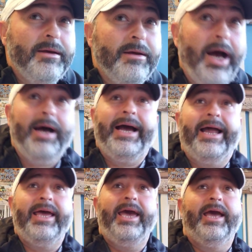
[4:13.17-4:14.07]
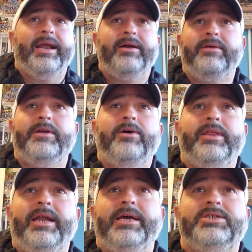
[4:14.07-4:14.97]
I got a hand. I don't even know who
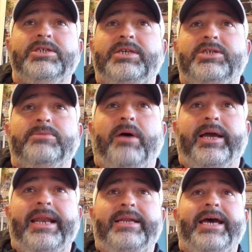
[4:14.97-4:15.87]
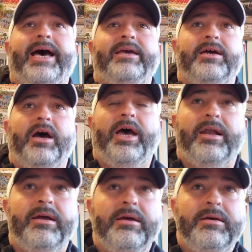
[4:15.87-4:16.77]
that is. Just hit your mic. Natalia, go
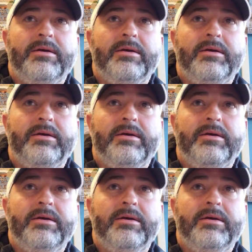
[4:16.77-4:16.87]
ahead.